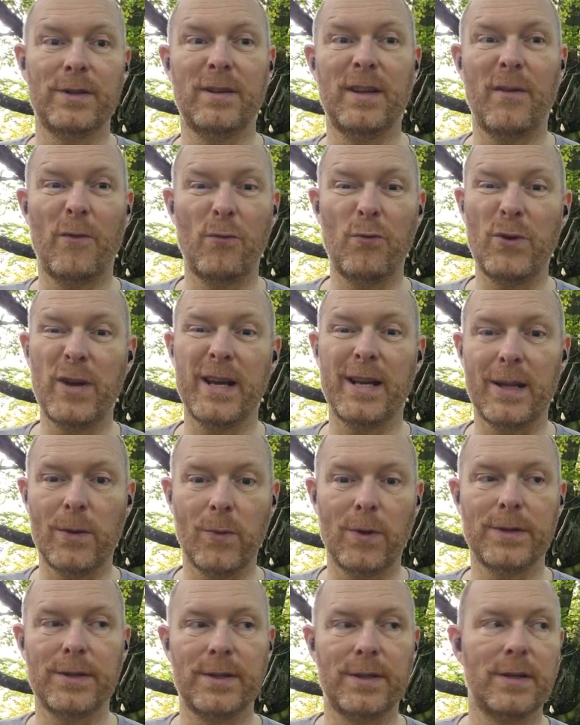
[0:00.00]
really
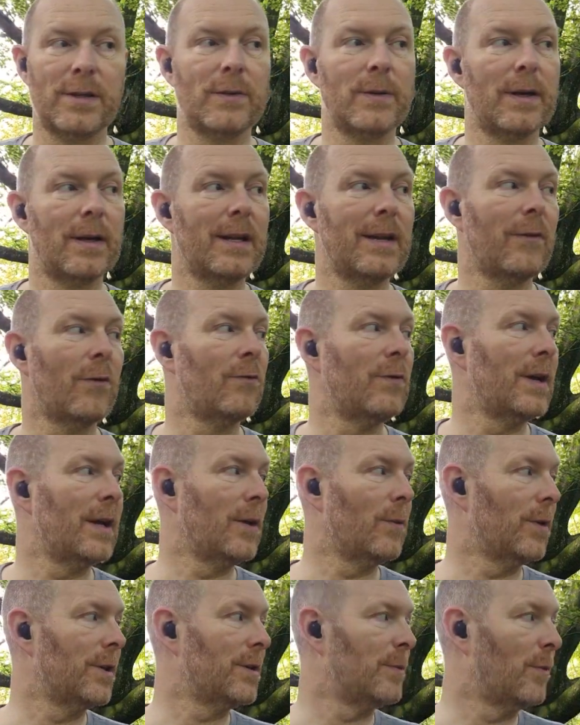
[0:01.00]
wanted to do it. I never really
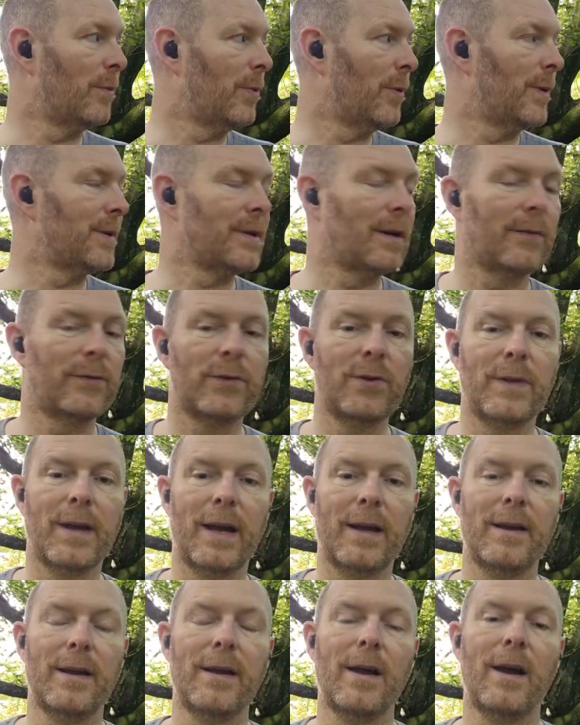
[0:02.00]
wanted to put myself through that.